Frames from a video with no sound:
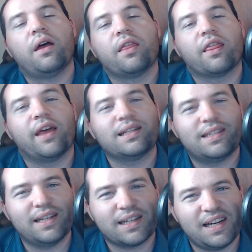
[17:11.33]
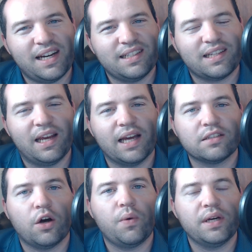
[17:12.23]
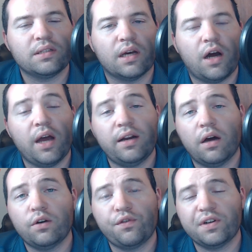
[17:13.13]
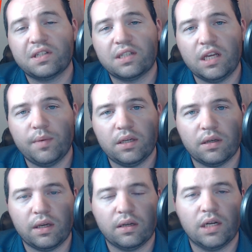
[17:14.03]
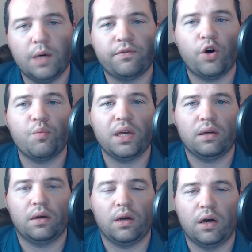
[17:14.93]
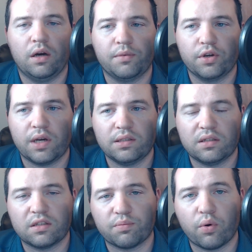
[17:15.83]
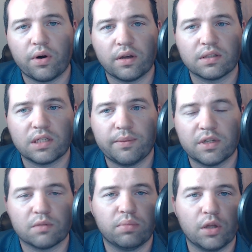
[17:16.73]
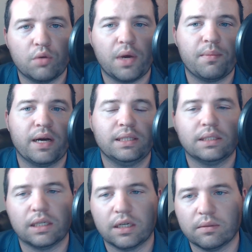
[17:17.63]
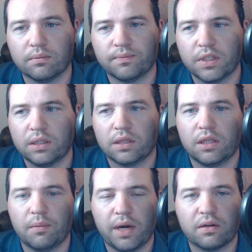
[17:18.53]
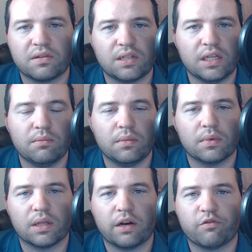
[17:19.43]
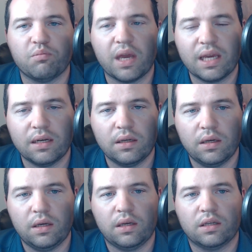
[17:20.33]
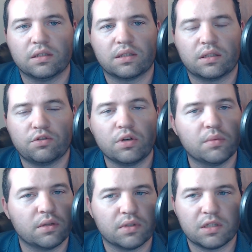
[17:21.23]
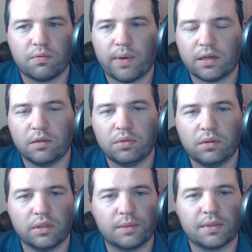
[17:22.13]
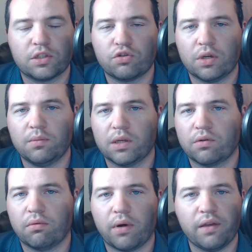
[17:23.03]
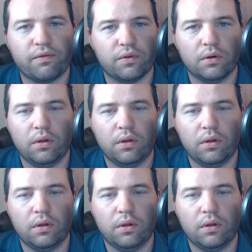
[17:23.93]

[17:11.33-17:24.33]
that's it, guys. As always, uh, head on over to Steemit and upvote me. Um, your guys' support on Steemit has blown my mind. Um, the amount of Steem that I've made is extremely respectable, and I'm extremely grateful.